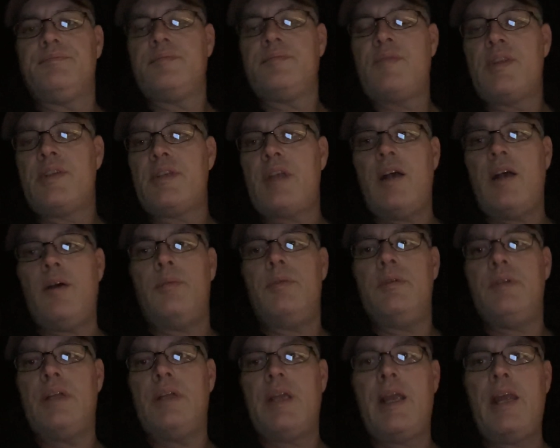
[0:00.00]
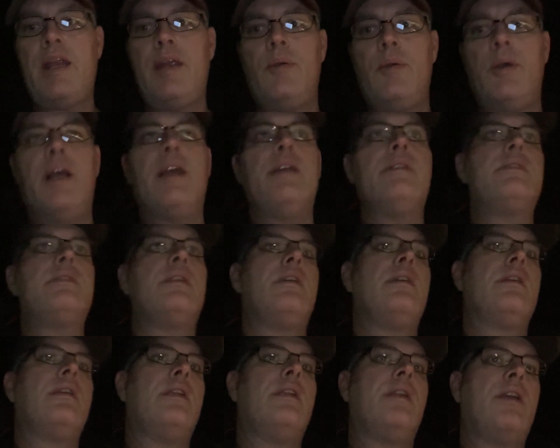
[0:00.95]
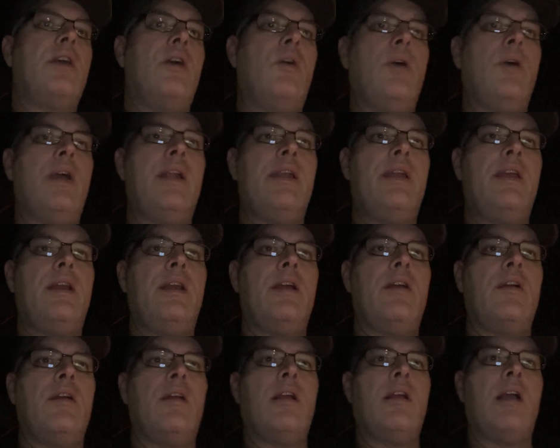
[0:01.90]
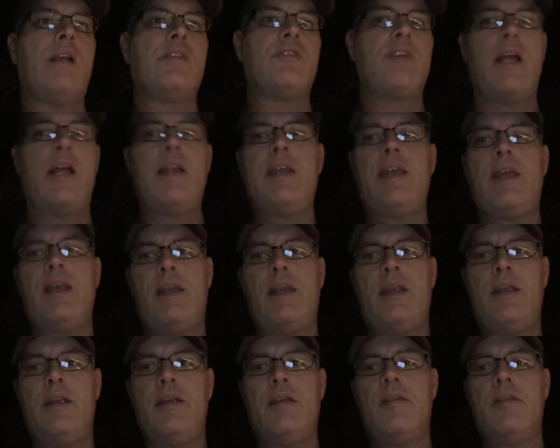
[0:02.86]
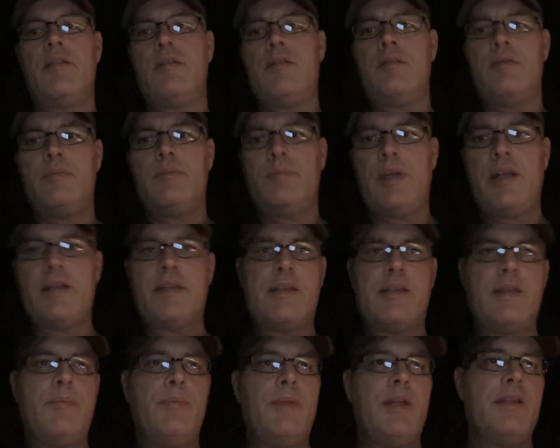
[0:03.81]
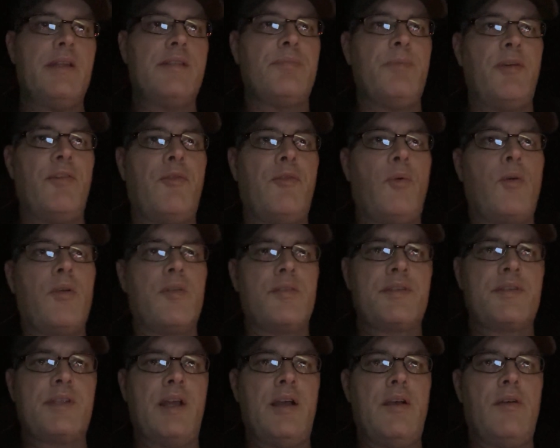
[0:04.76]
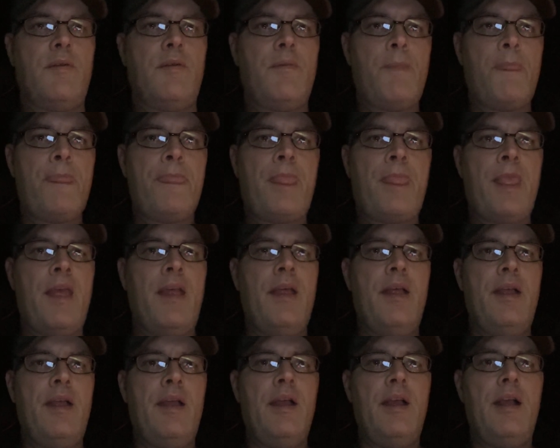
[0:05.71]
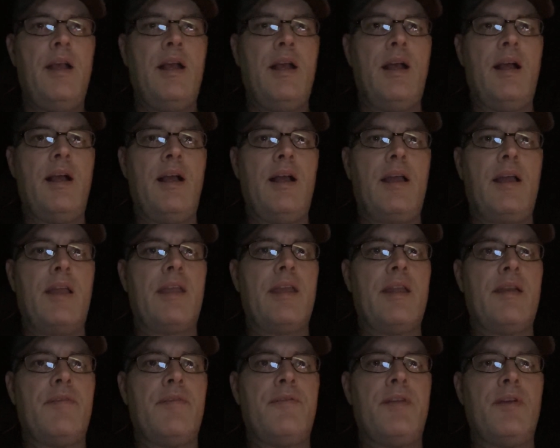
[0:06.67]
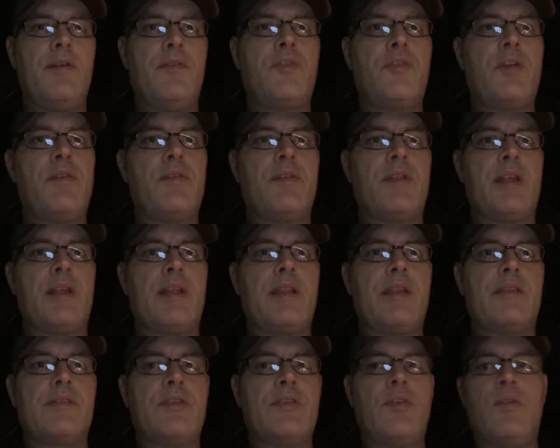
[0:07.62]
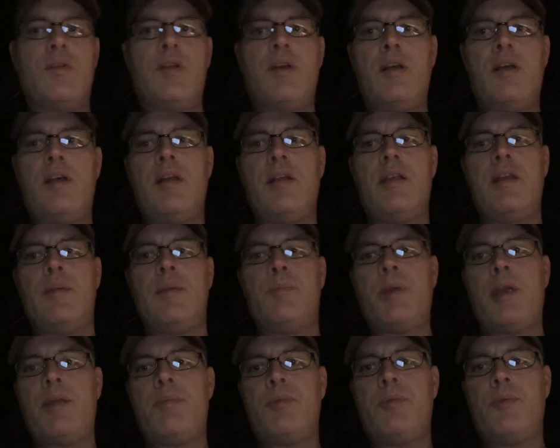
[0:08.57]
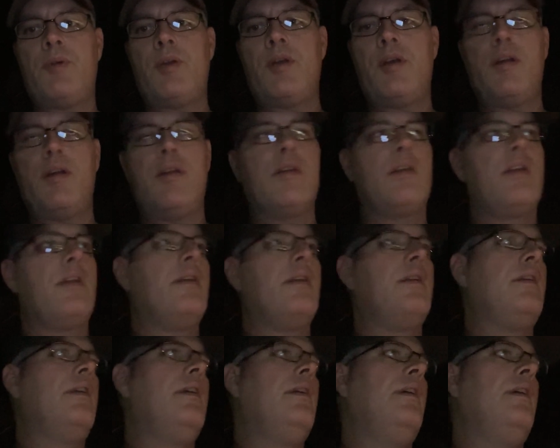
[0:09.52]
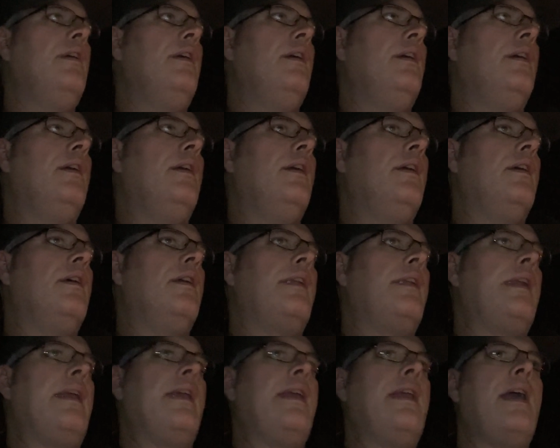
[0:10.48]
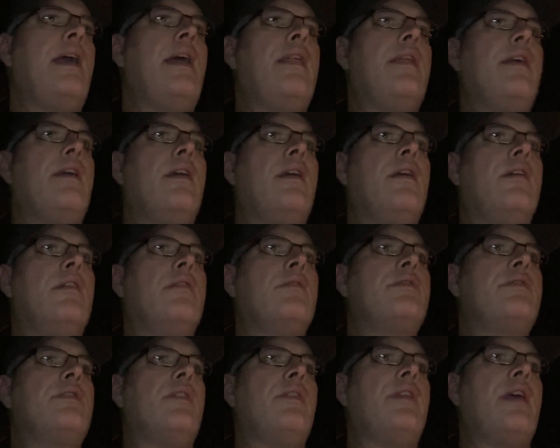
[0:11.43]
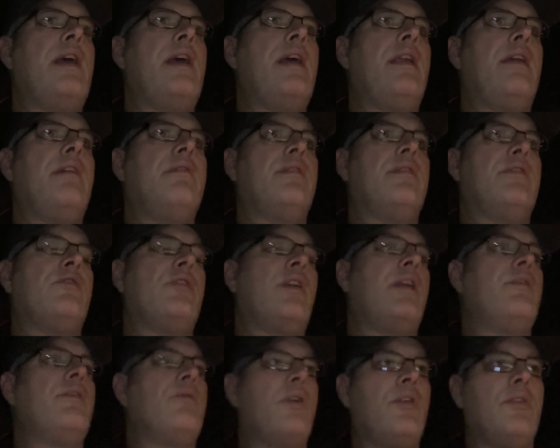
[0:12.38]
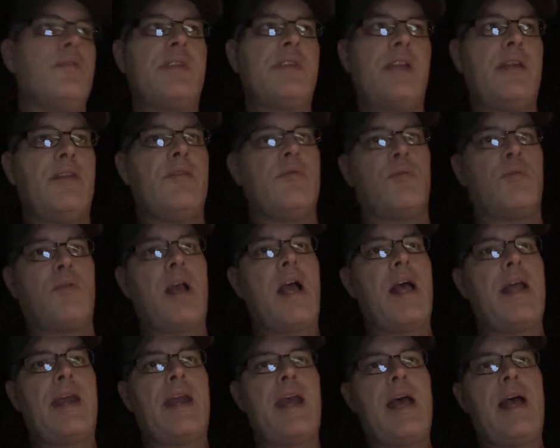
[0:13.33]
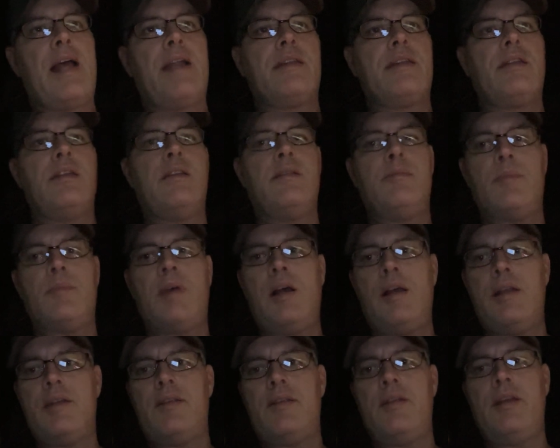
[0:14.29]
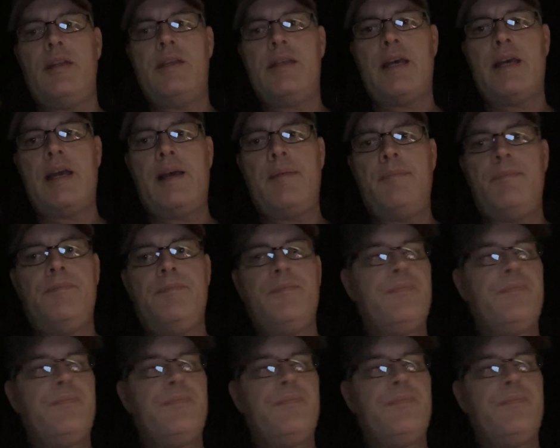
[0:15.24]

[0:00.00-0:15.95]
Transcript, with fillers: so, anyways, gonna go in here. I try to get here about 10 minutes before, so uh, get a feel for everything that's going on, get paperwork uh, together so that if the train rolls in right at my on duty time,